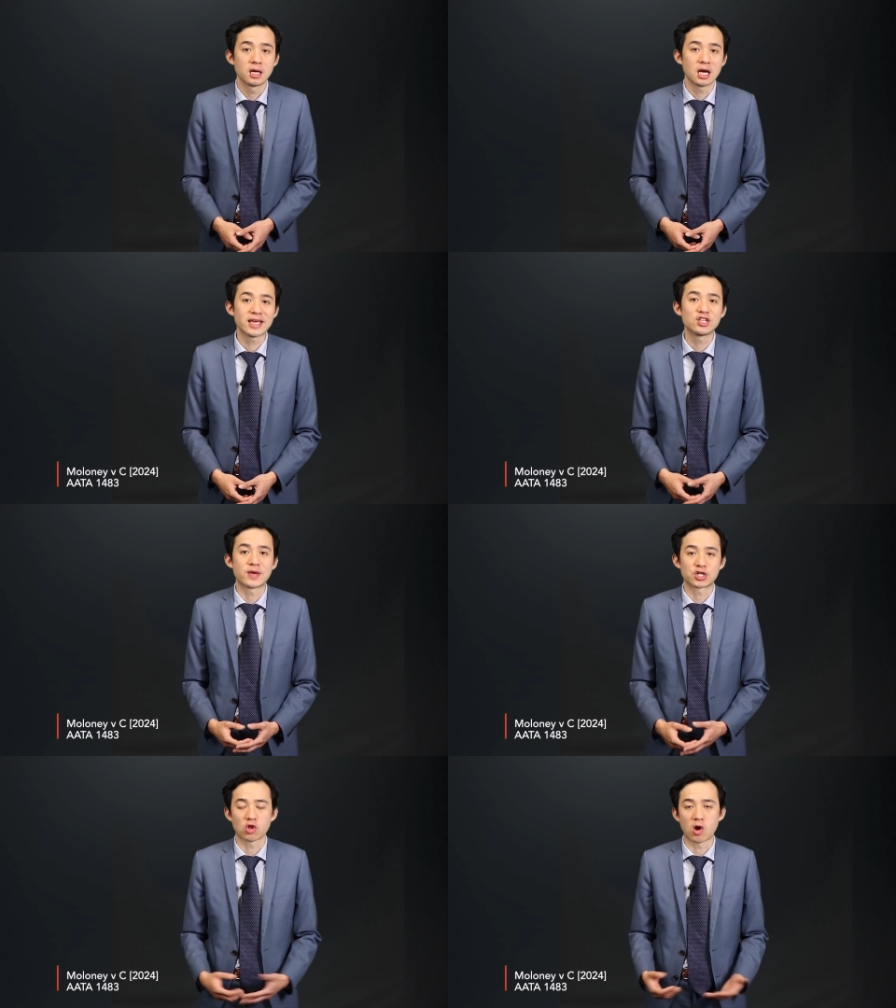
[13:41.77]
and they
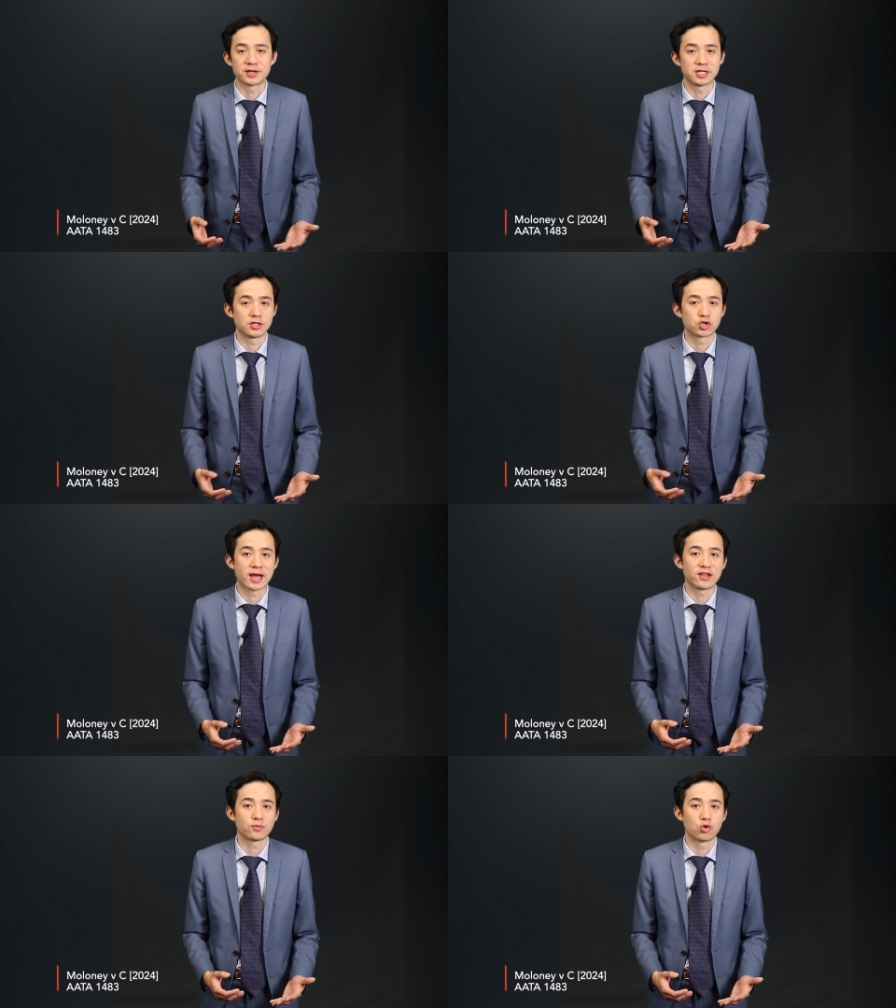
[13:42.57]
specialised in
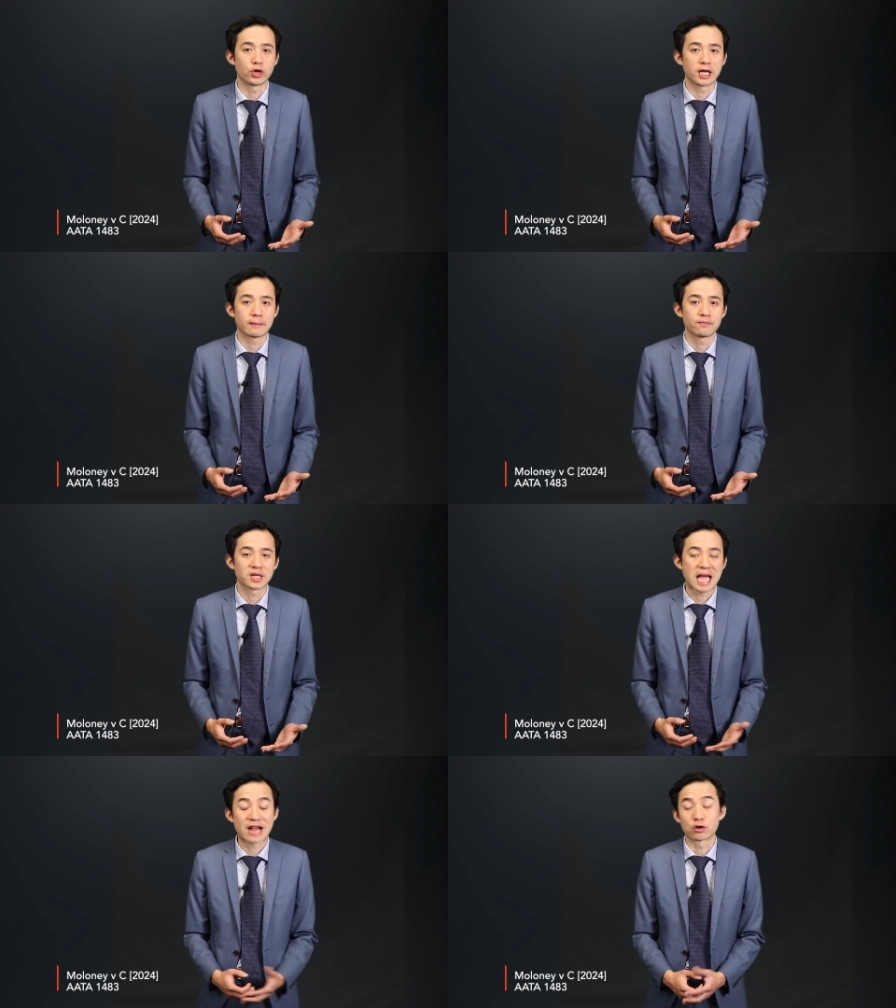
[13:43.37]
transporting
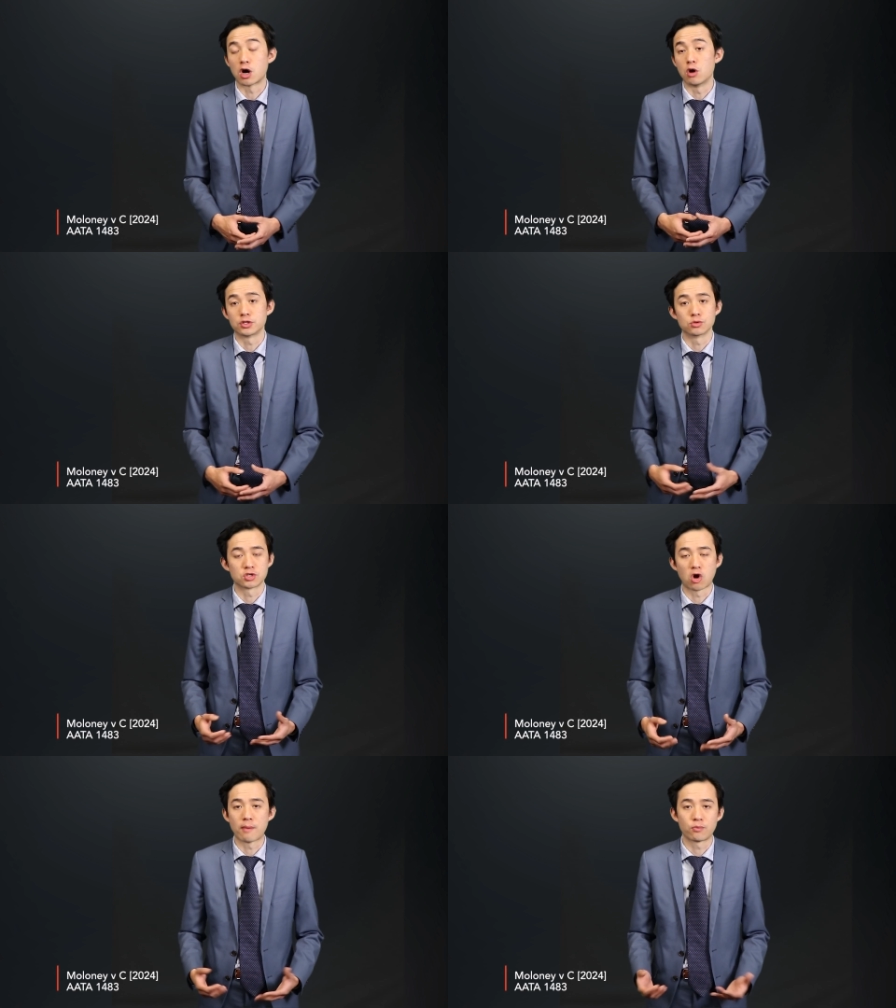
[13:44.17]
agricultural
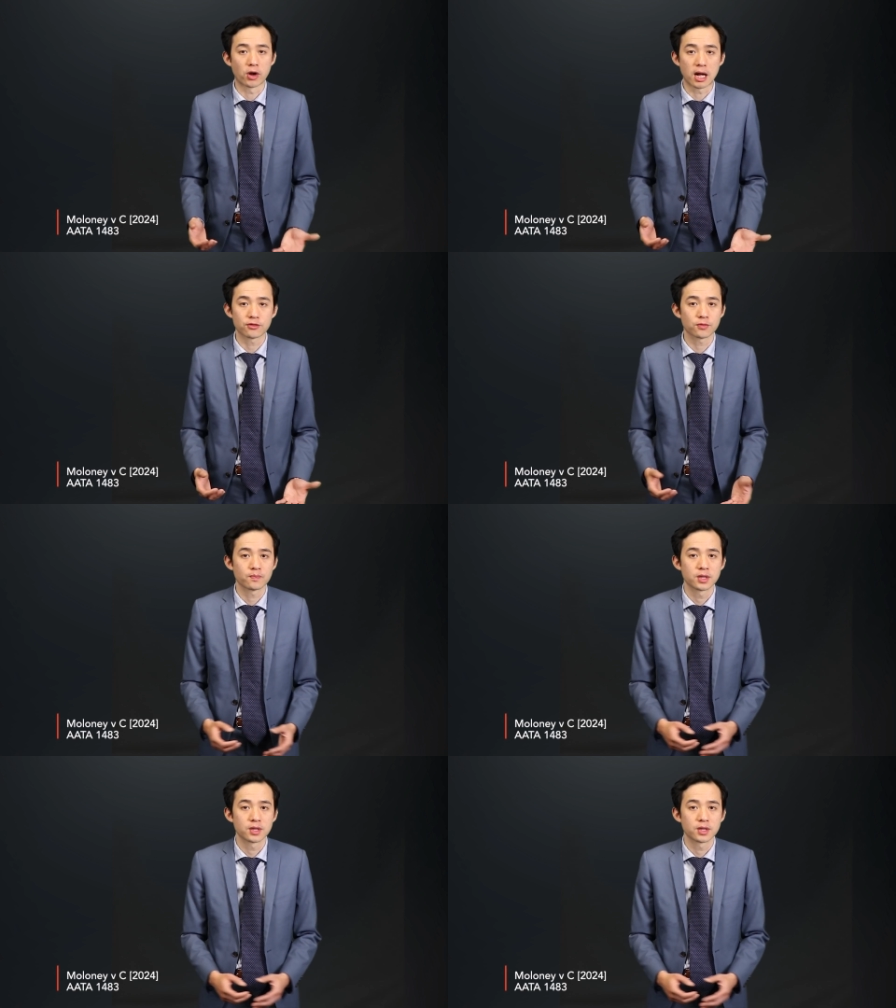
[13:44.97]
type products.